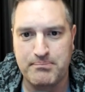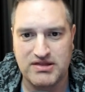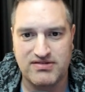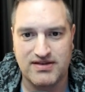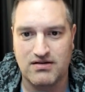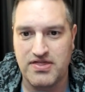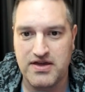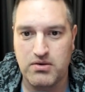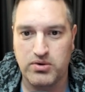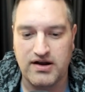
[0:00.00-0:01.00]
But still, I
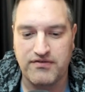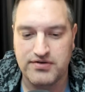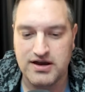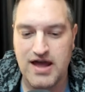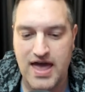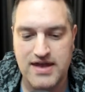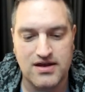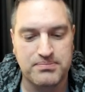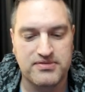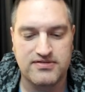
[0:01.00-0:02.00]
think we're definitely going to end
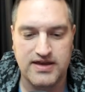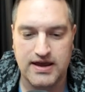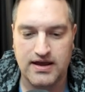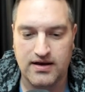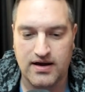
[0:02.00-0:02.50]
up seeing